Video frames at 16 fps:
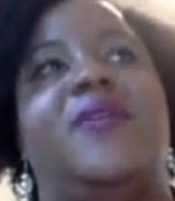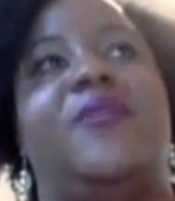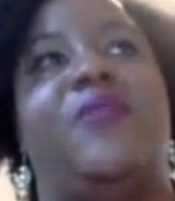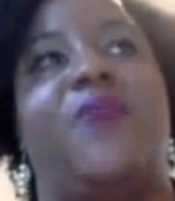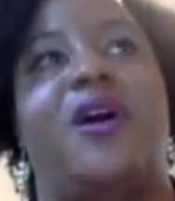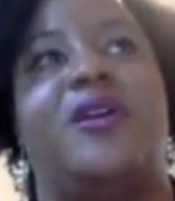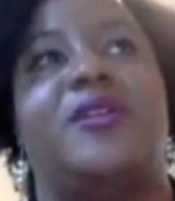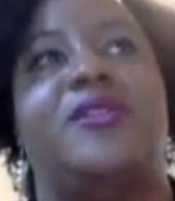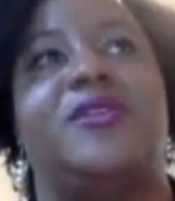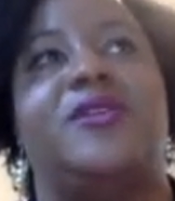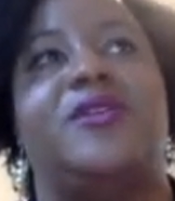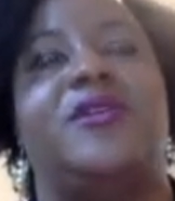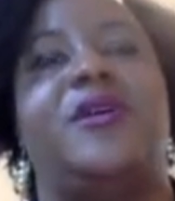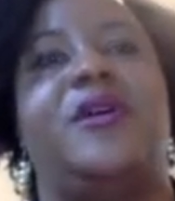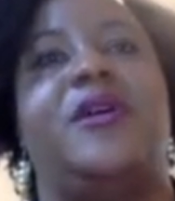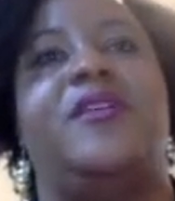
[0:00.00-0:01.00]

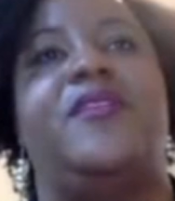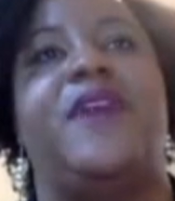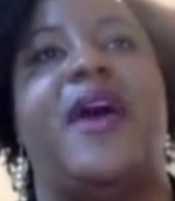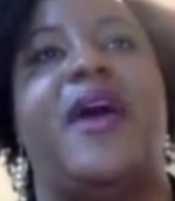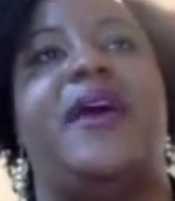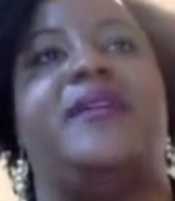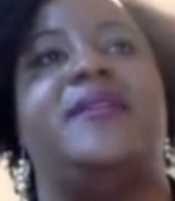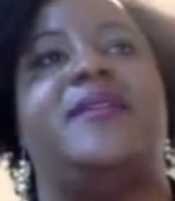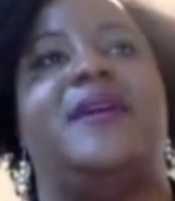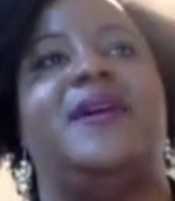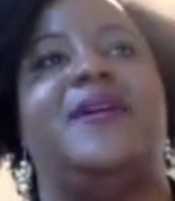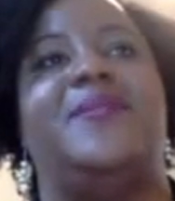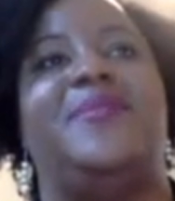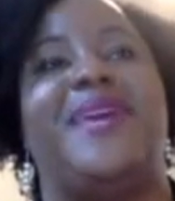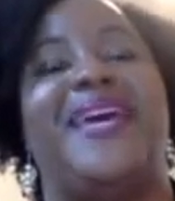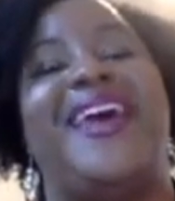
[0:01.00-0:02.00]
roster that
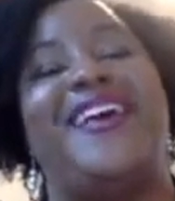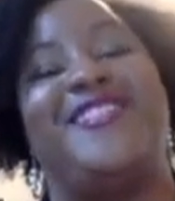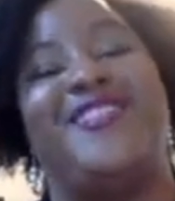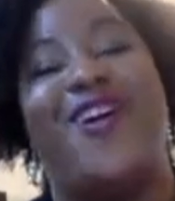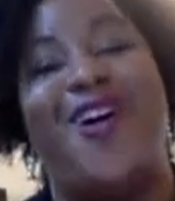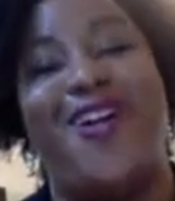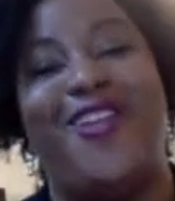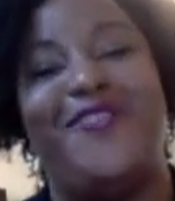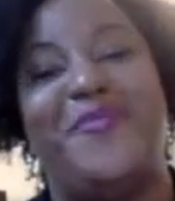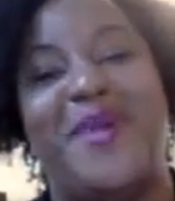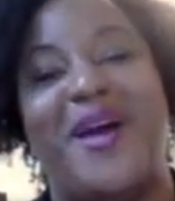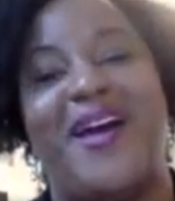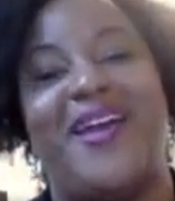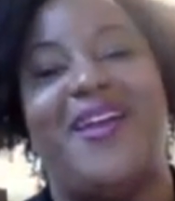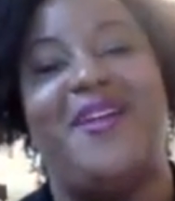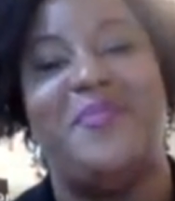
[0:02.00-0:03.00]
that has all of
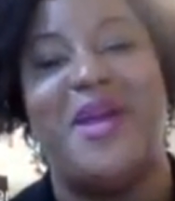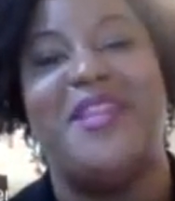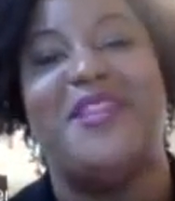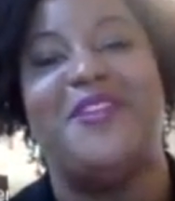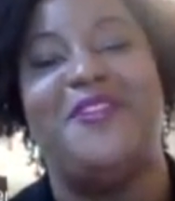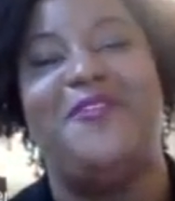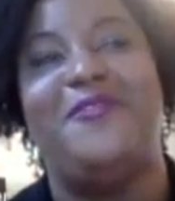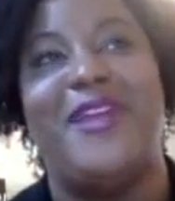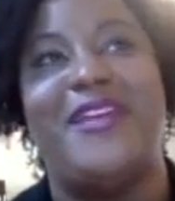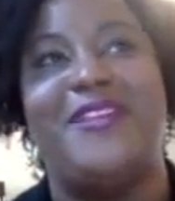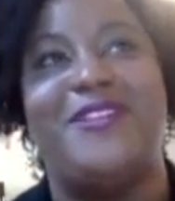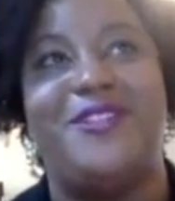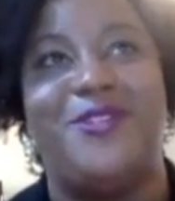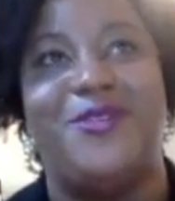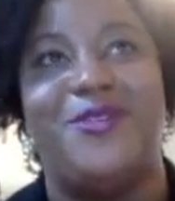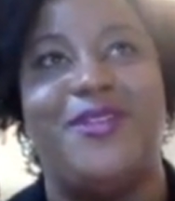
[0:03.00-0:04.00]
my little fake
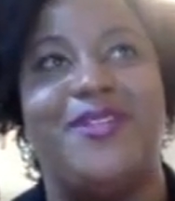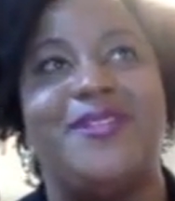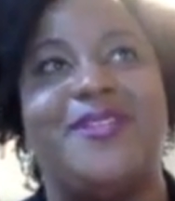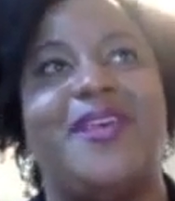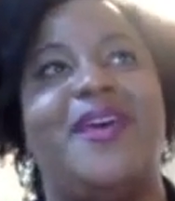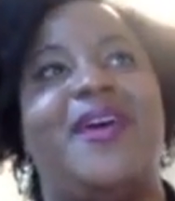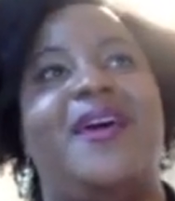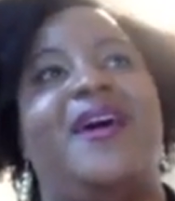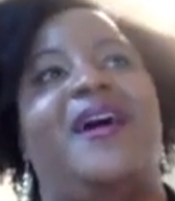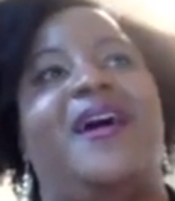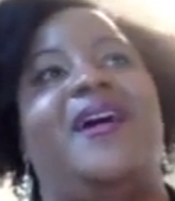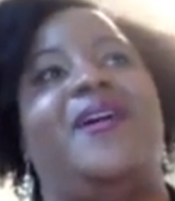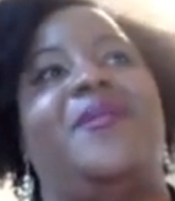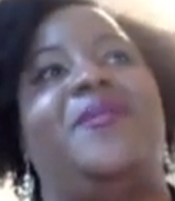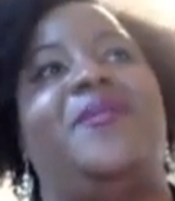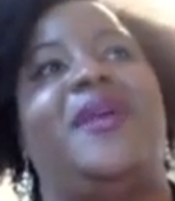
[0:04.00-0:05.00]
students.
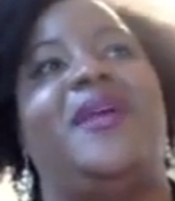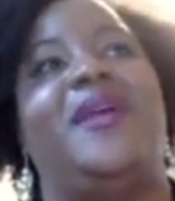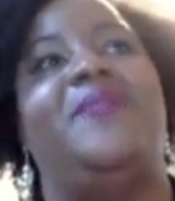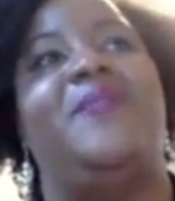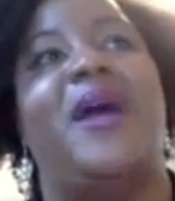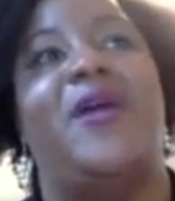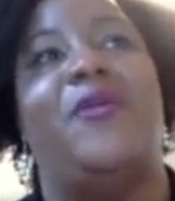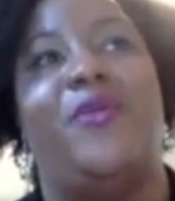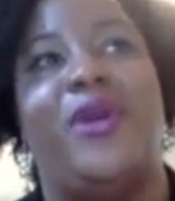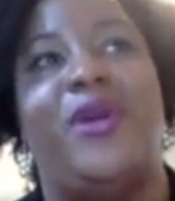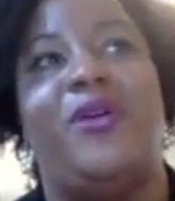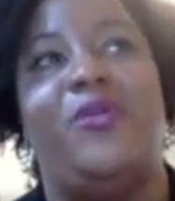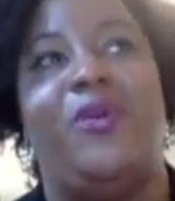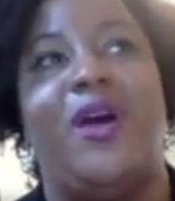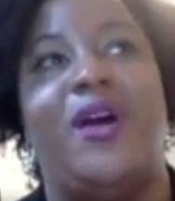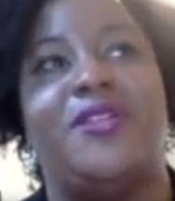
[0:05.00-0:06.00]
In my
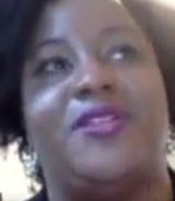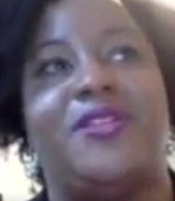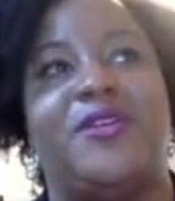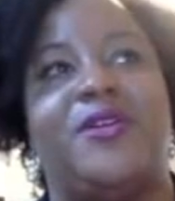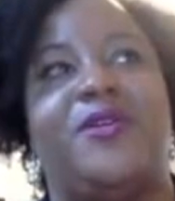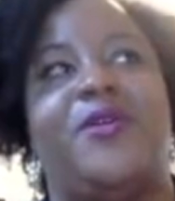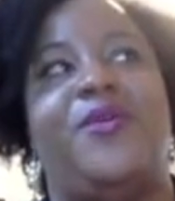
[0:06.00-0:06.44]
real roster,